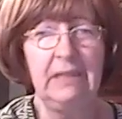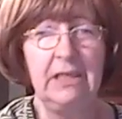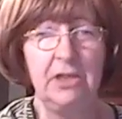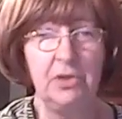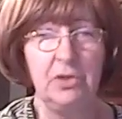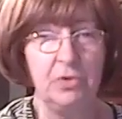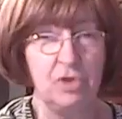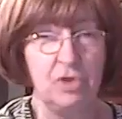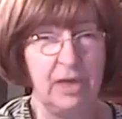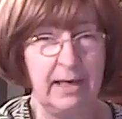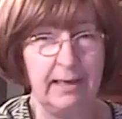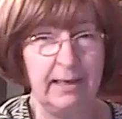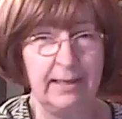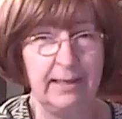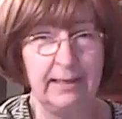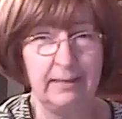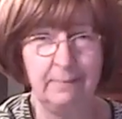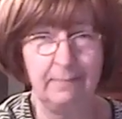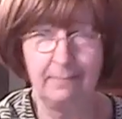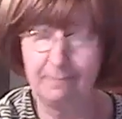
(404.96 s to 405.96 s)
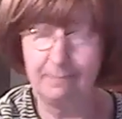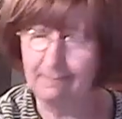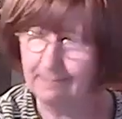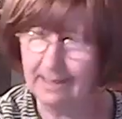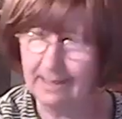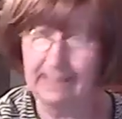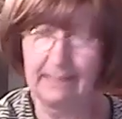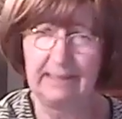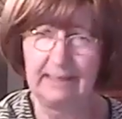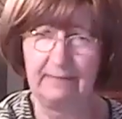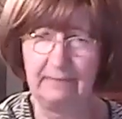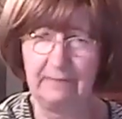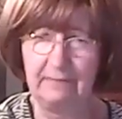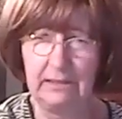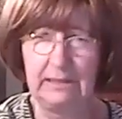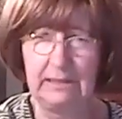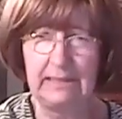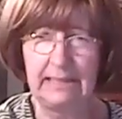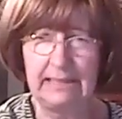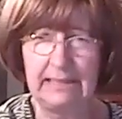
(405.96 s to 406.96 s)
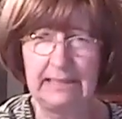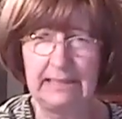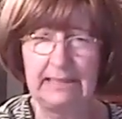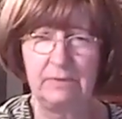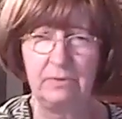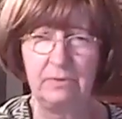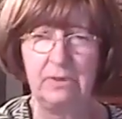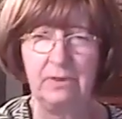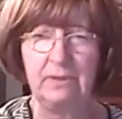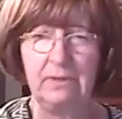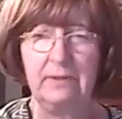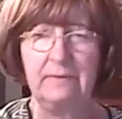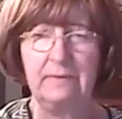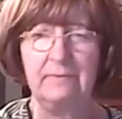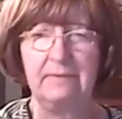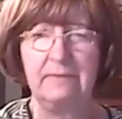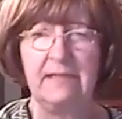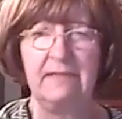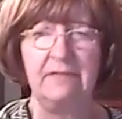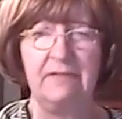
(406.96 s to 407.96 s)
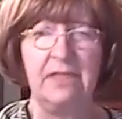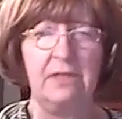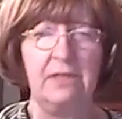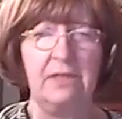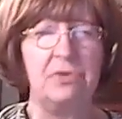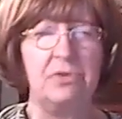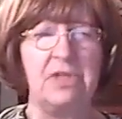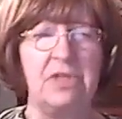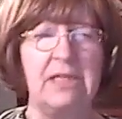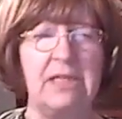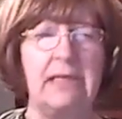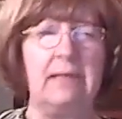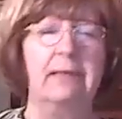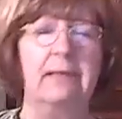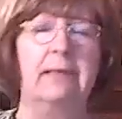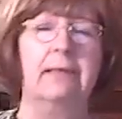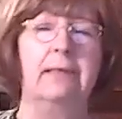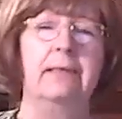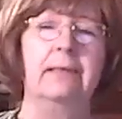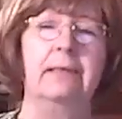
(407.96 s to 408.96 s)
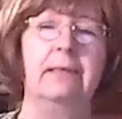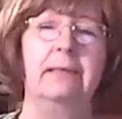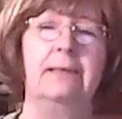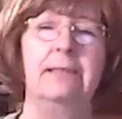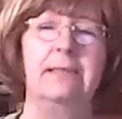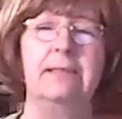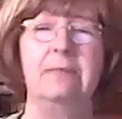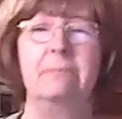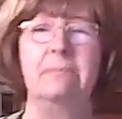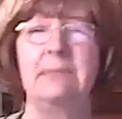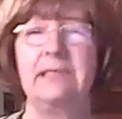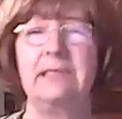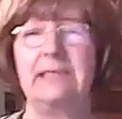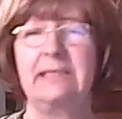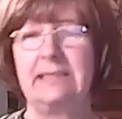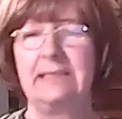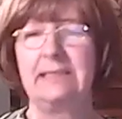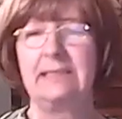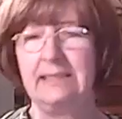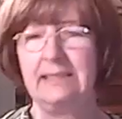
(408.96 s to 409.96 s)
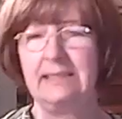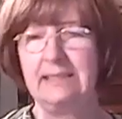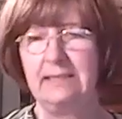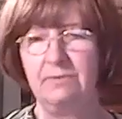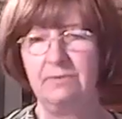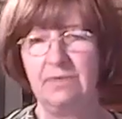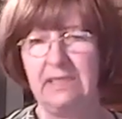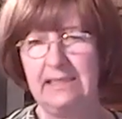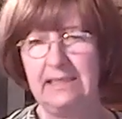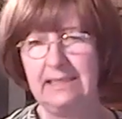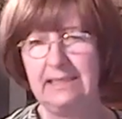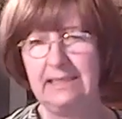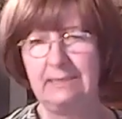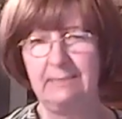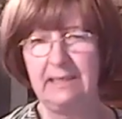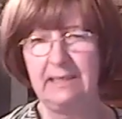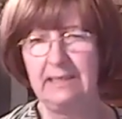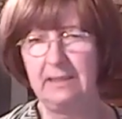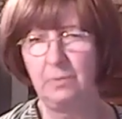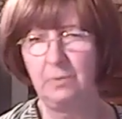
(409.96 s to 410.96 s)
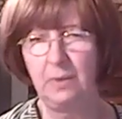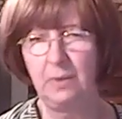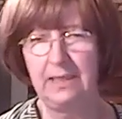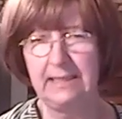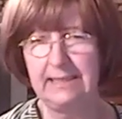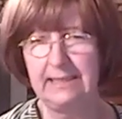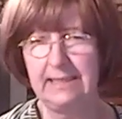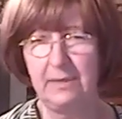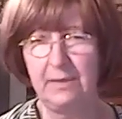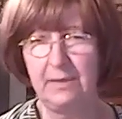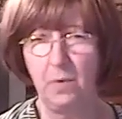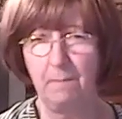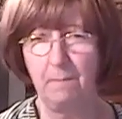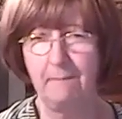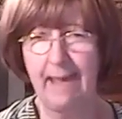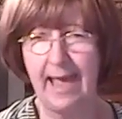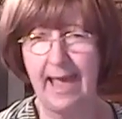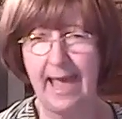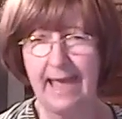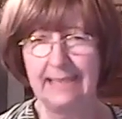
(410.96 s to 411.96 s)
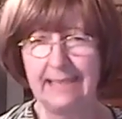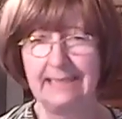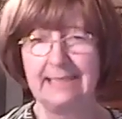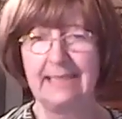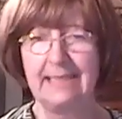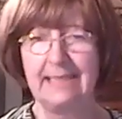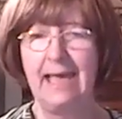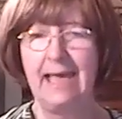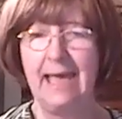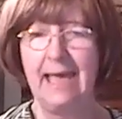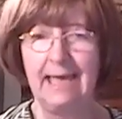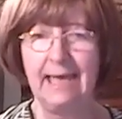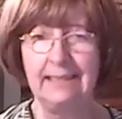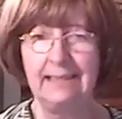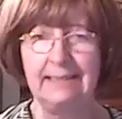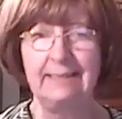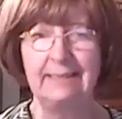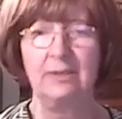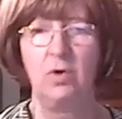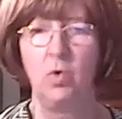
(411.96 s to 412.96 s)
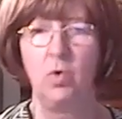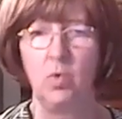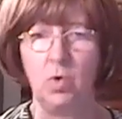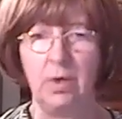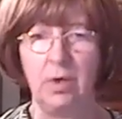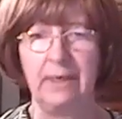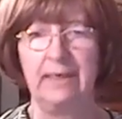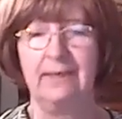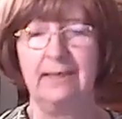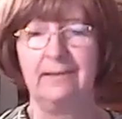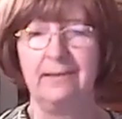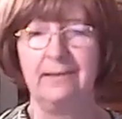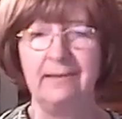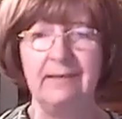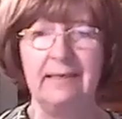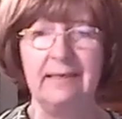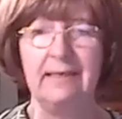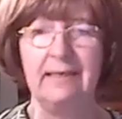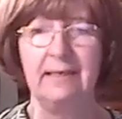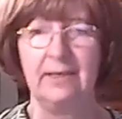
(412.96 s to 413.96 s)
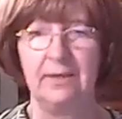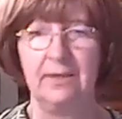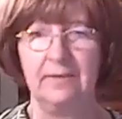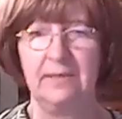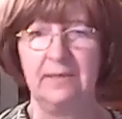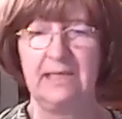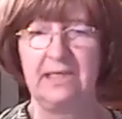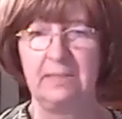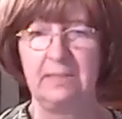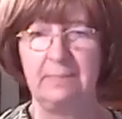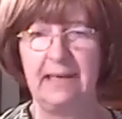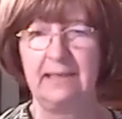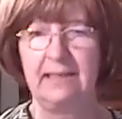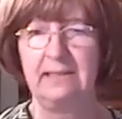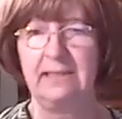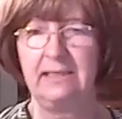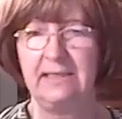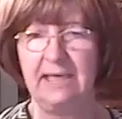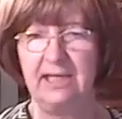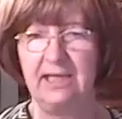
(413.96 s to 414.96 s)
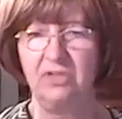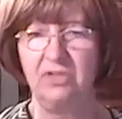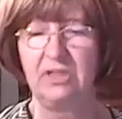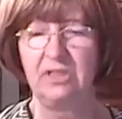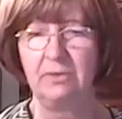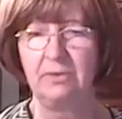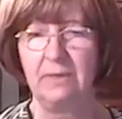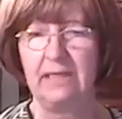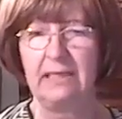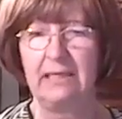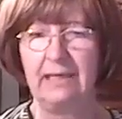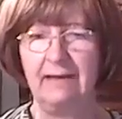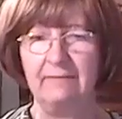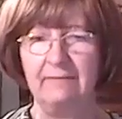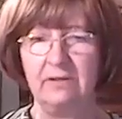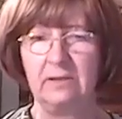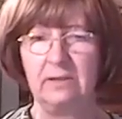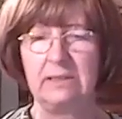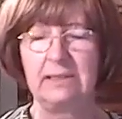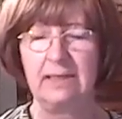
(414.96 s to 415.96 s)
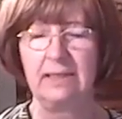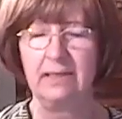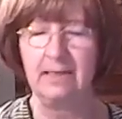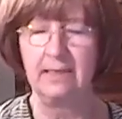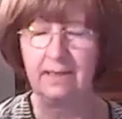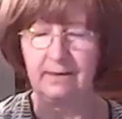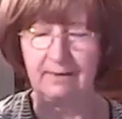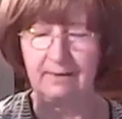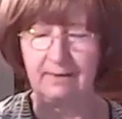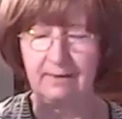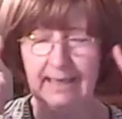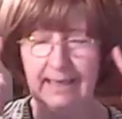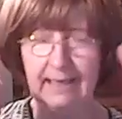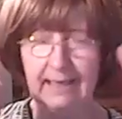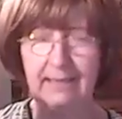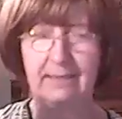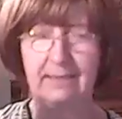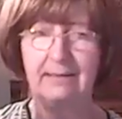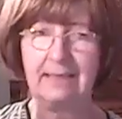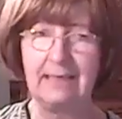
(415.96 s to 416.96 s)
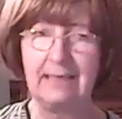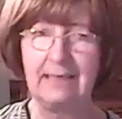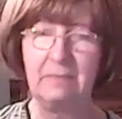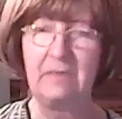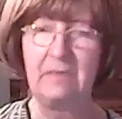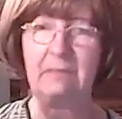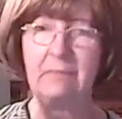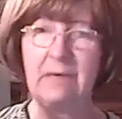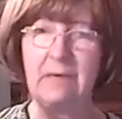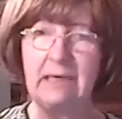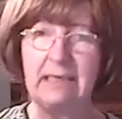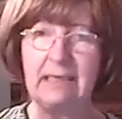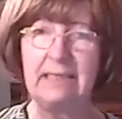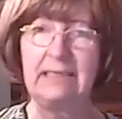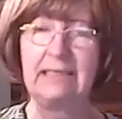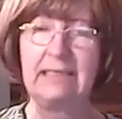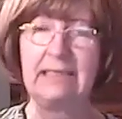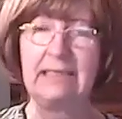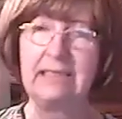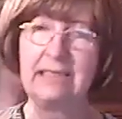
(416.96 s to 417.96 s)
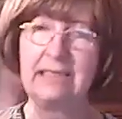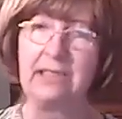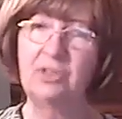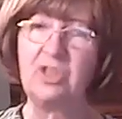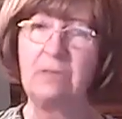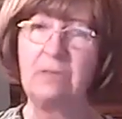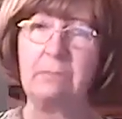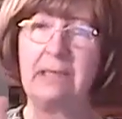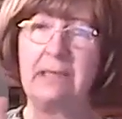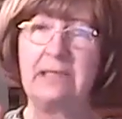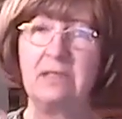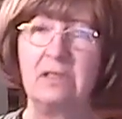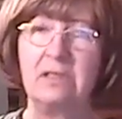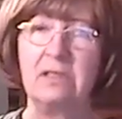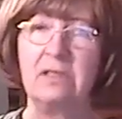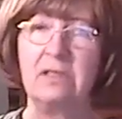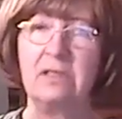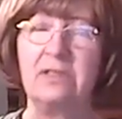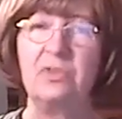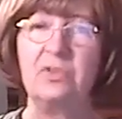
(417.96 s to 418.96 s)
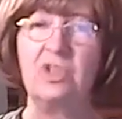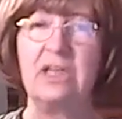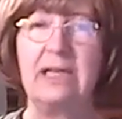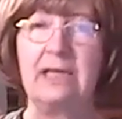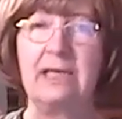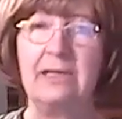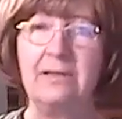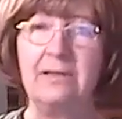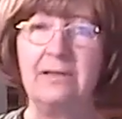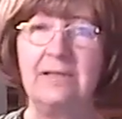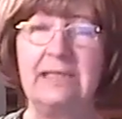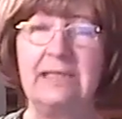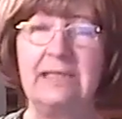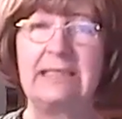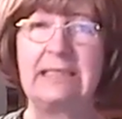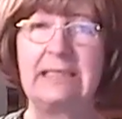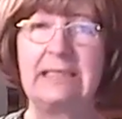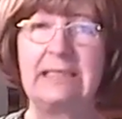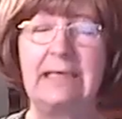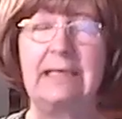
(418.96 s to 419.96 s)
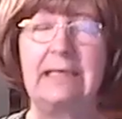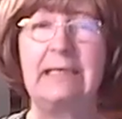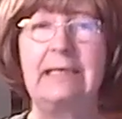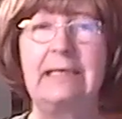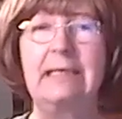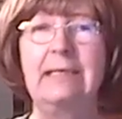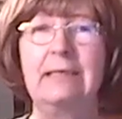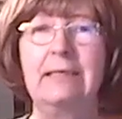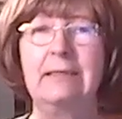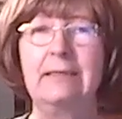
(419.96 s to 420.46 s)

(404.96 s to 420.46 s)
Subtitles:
Your child might have a learning disorder if he or she doesn't master skills in reading, spelling, writing, or maths at or near expected age and grade levels. Again, keep in mind that teaching methodology and learning style